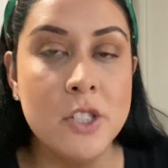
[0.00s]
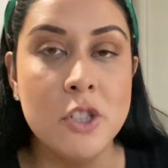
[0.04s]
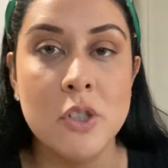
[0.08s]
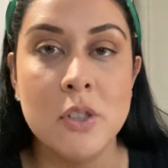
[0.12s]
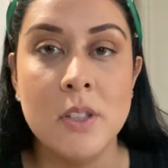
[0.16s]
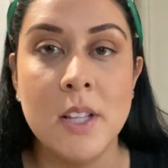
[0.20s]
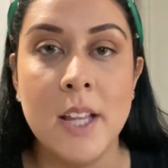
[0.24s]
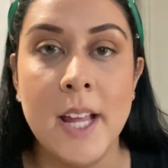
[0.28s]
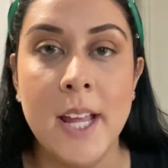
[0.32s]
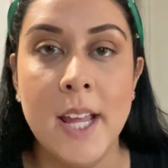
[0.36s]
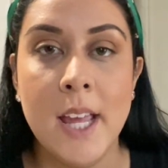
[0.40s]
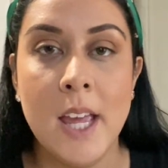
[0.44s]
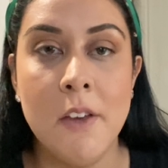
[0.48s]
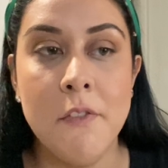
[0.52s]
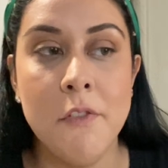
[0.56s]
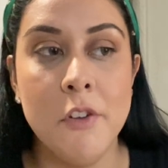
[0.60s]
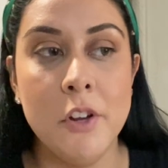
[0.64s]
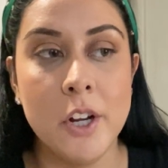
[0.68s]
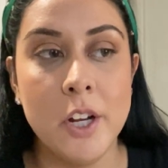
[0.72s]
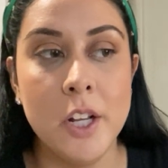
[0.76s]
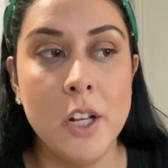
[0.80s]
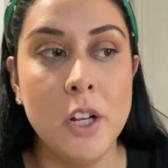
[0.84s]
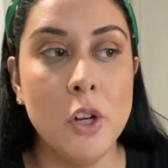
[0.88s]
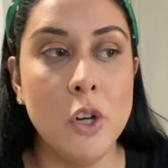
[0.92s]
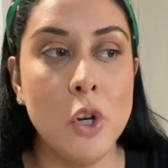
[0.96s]
So like if you're
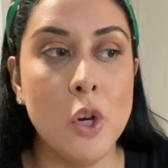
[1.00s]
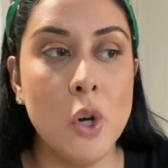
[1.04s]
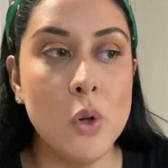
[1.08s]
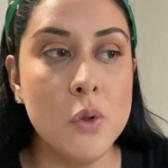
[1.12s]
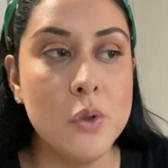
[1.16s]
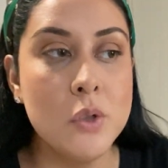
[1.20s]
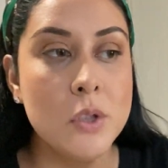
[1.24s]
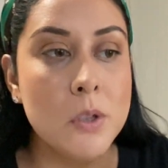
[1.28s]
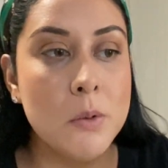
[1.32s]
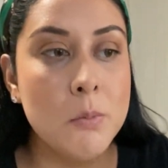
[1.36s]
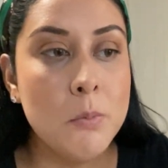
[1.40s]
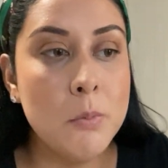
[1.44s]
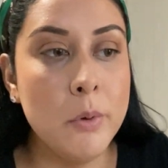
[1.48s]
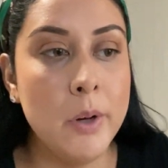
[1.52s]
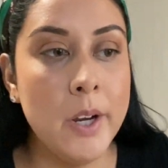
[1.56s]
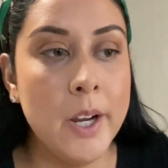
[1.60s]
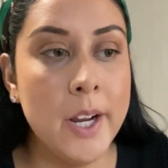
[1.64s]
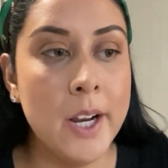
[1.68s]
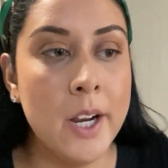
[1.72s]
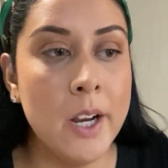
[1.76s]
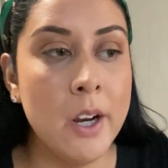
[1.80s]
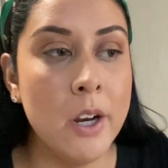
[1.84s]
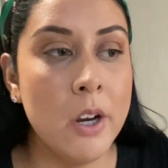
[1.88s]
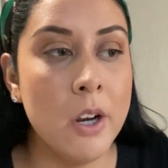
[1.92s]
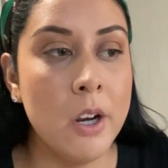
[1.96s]
gonna go
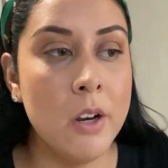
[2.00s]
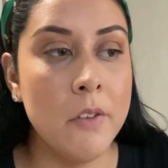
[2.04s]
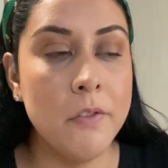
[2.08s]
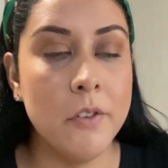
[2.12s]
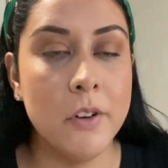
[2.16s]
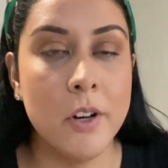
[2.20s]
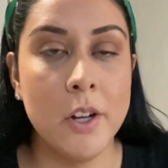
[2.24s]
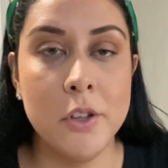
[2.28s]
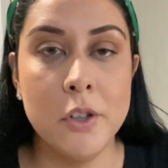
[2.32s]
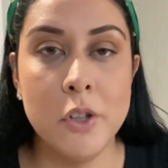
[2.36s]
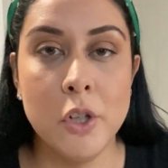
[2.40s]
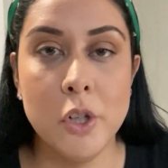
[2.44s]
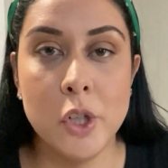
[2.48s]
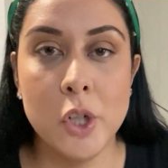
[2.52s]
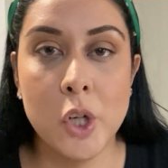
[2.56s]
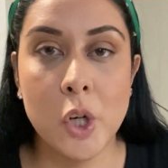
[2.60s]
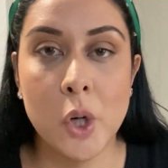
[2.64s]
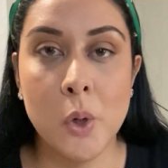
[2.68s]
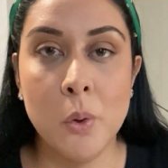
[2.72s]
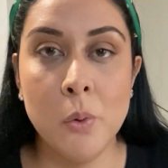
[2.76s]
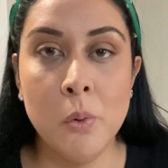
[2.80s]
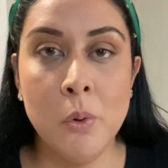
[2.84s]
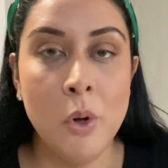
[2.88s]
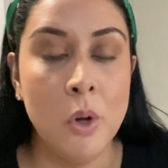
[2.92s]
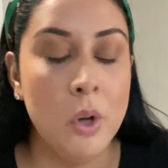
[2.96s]
somewhere or if you're on the
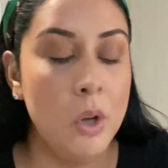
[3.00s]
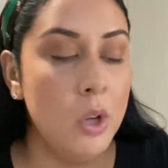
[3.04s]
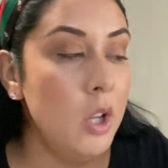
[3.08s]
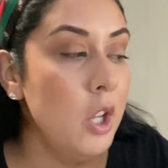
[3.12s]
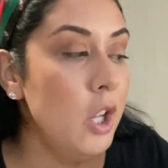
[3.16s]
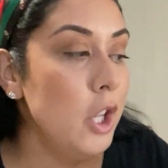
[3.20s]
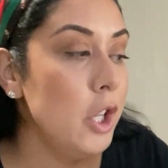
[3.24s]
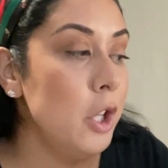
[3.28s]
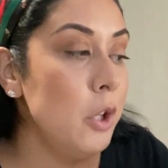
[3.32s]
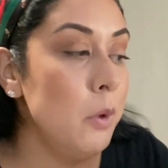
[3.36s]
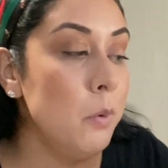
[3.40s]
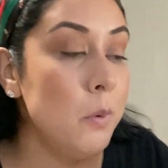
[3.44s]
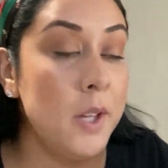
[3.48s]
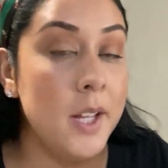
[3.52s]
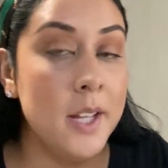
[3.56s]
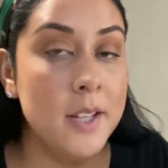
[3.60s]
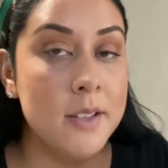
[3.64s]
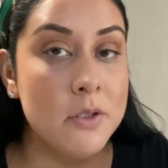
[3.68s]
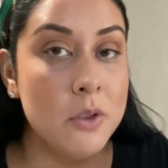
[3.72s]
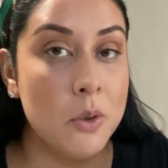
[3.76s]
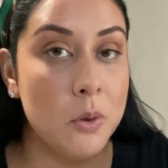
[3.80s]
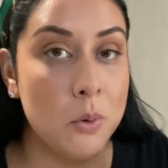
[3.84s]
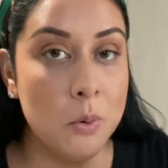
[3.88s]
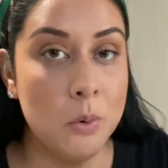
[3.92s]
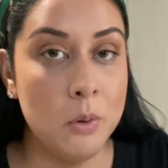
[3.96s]
go, you can
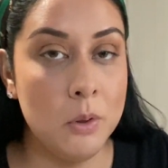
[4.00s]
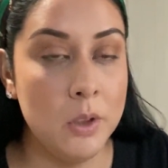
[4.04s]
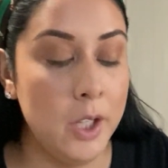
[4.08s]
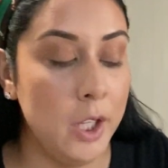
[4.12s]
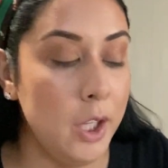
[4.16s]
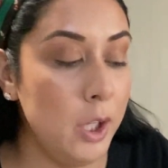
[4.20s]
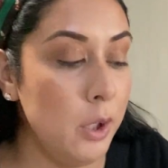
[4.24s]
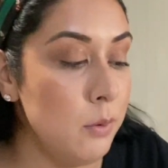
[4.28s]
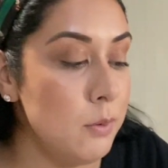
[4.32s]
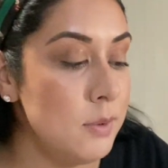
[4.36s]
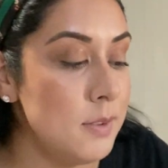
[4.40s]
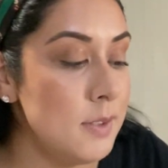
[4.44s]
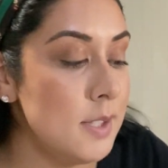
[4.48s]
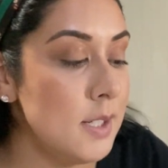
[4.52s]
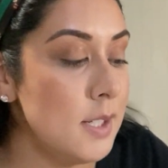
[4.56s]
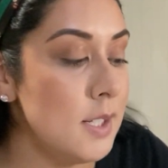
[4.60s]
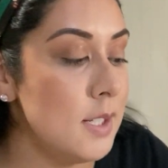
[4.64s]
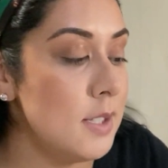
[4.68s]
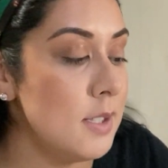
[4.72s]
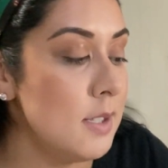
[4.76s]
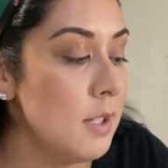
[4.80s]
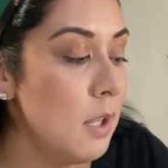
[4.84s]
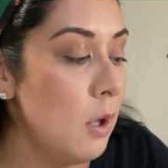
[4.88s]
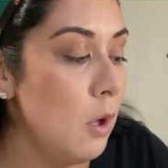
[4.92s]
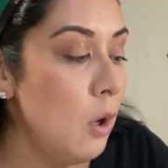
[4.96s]
totally use
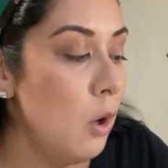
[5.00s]
this.